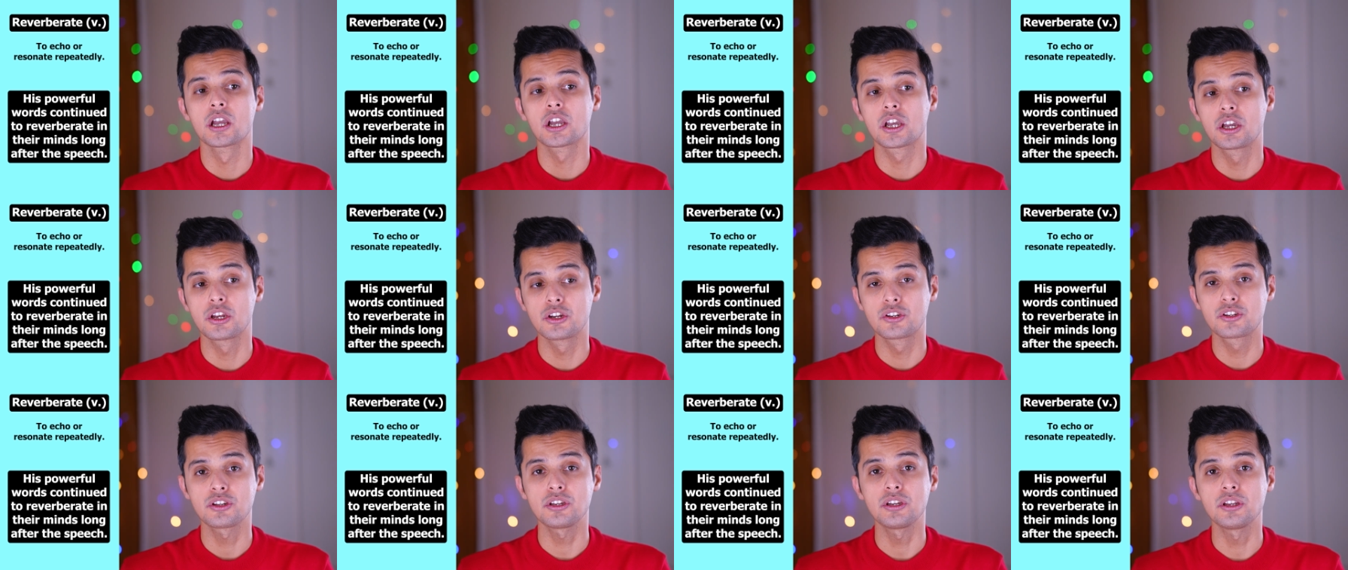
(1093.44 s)

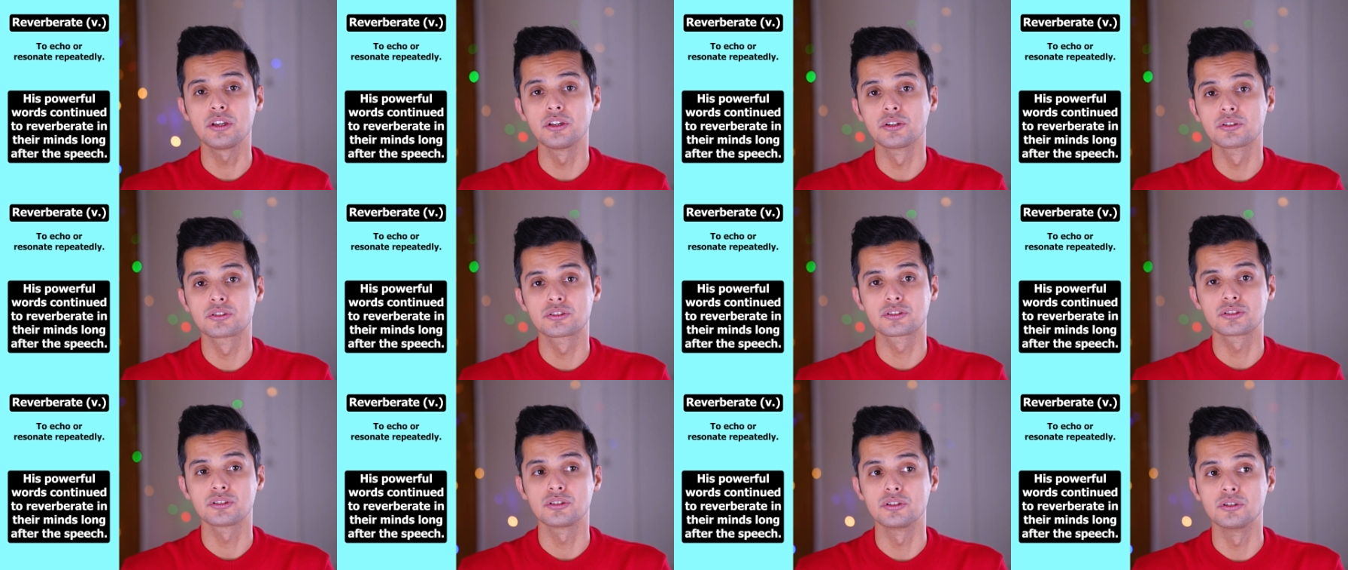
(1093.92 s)

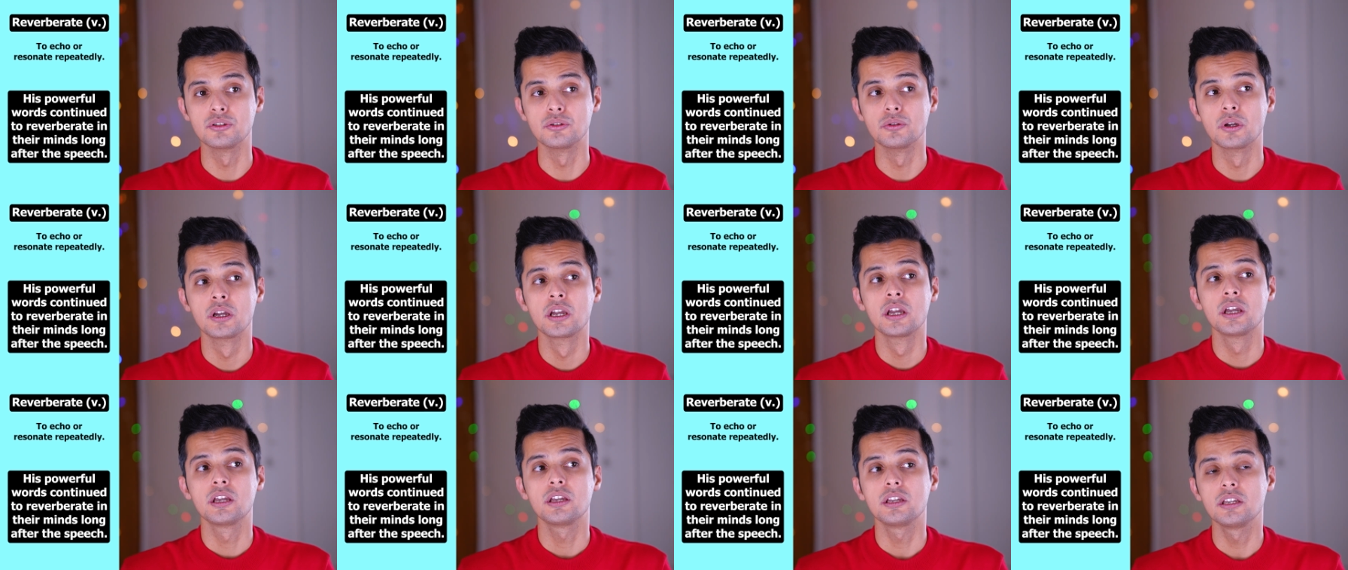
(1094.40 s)
continued to
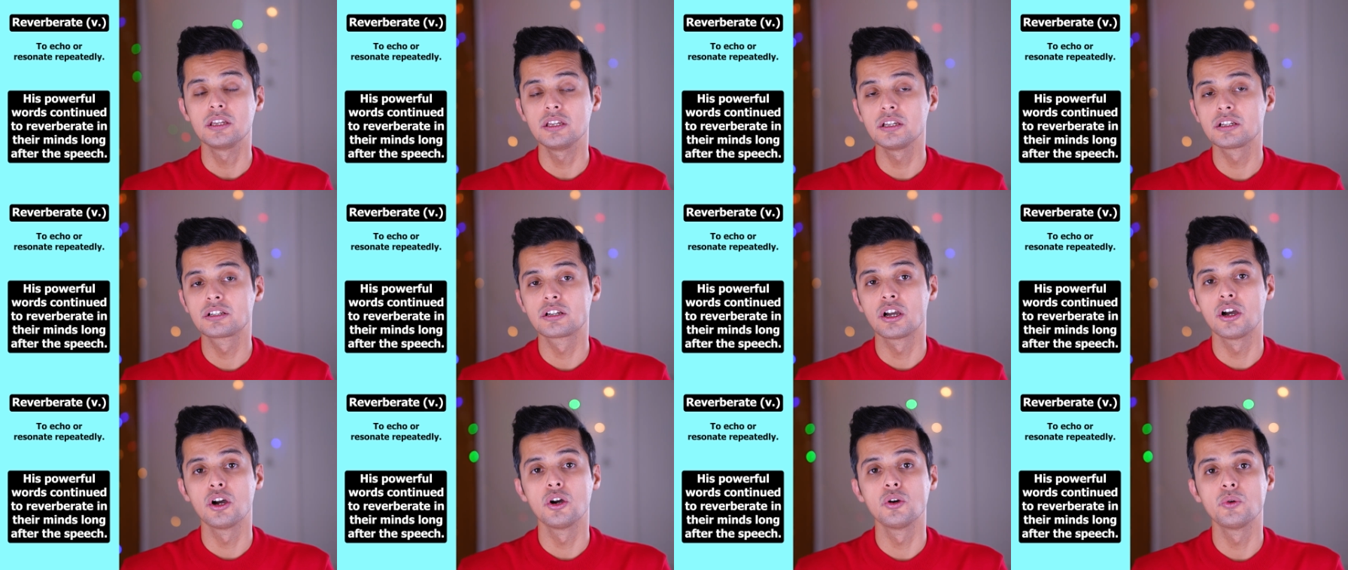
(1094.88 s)

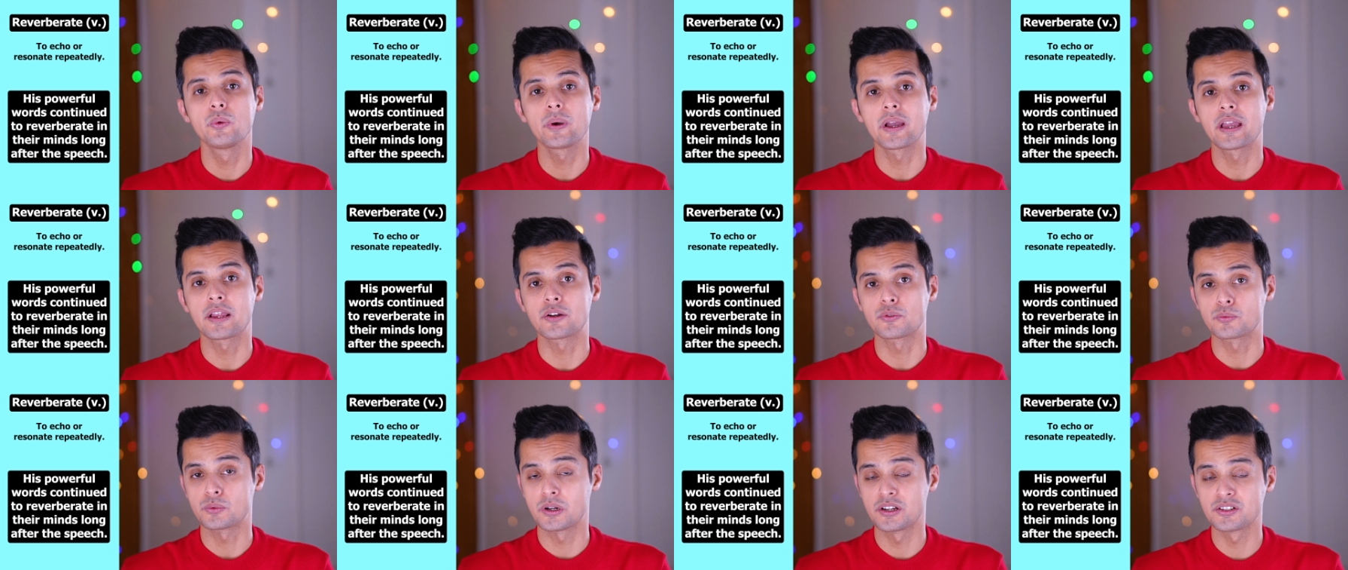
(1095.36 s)
echo
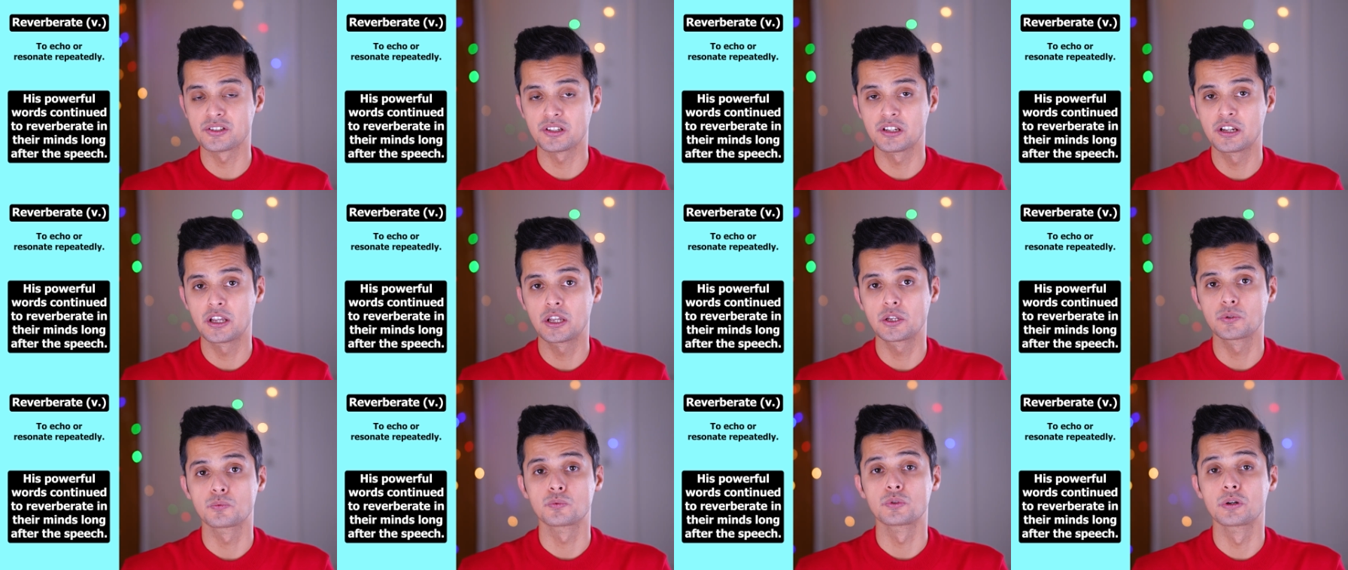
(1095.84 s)
and
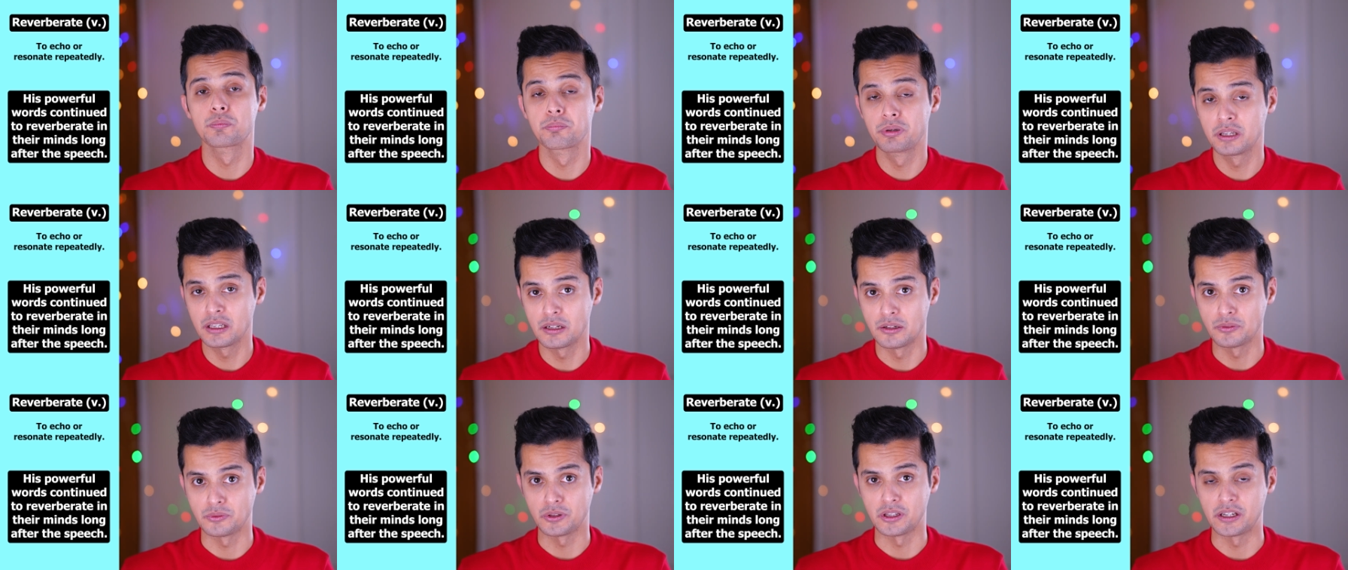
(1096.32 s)
resonate
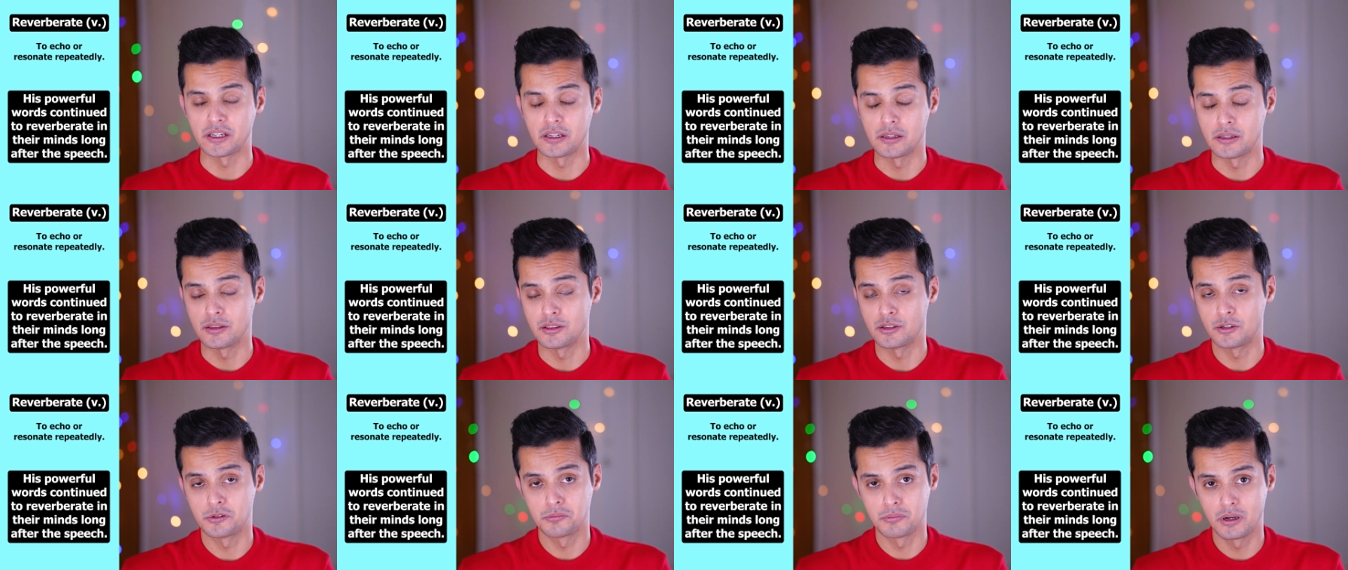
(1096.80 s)
repeatedly
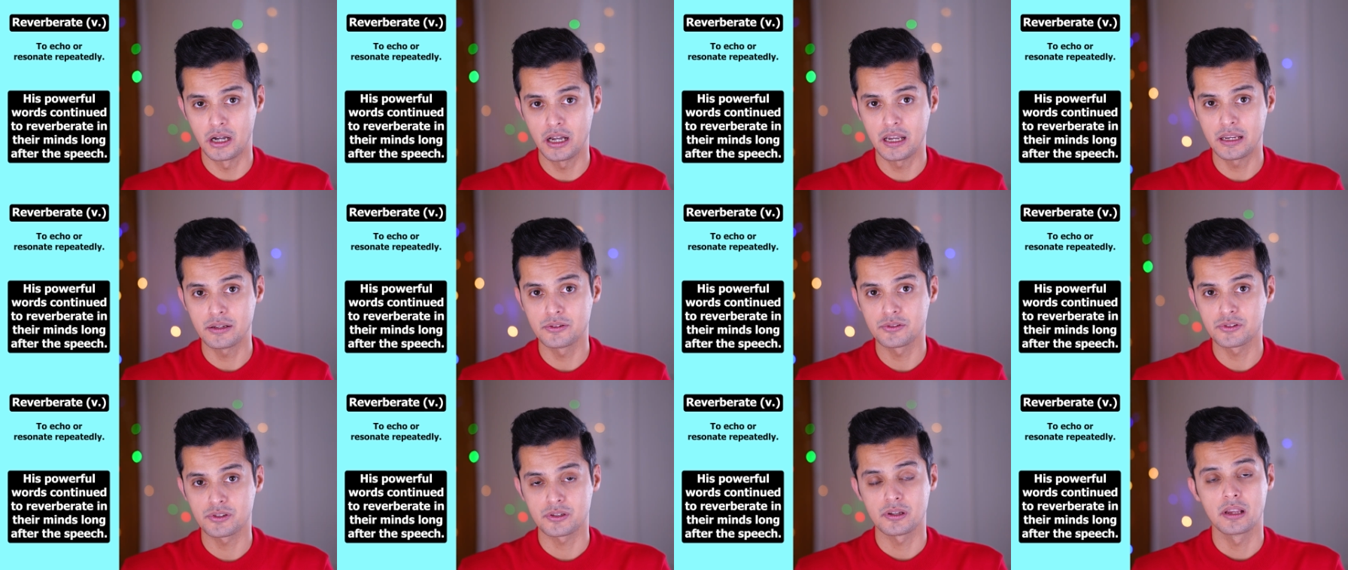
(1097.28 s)
in their
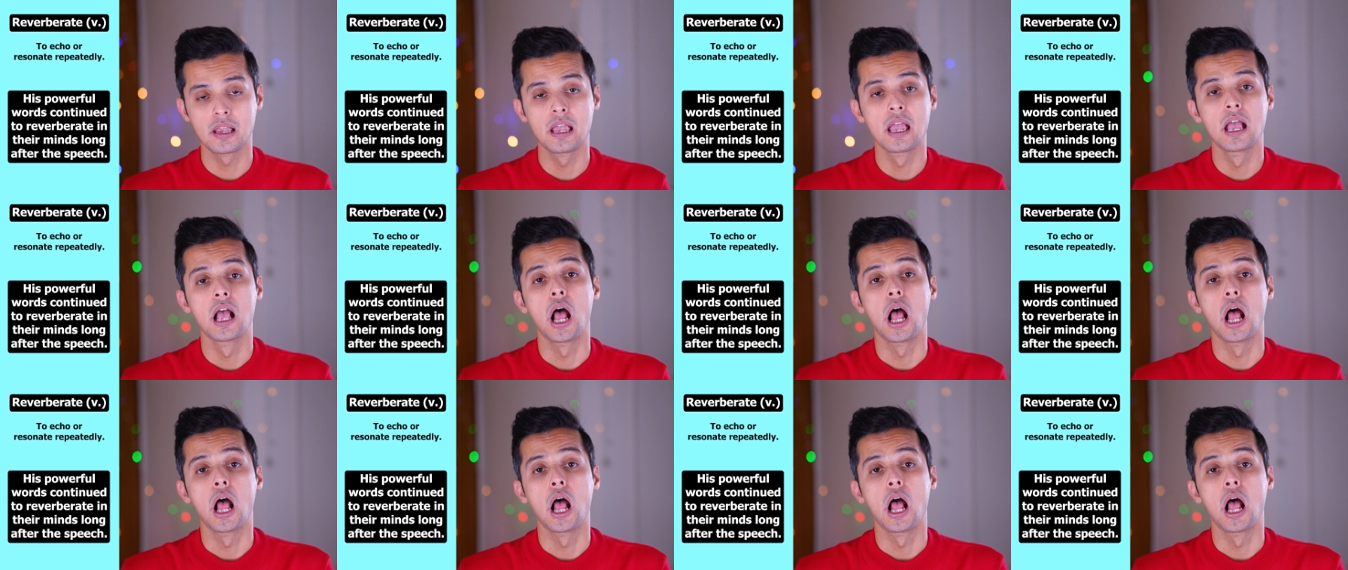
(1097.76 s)
minds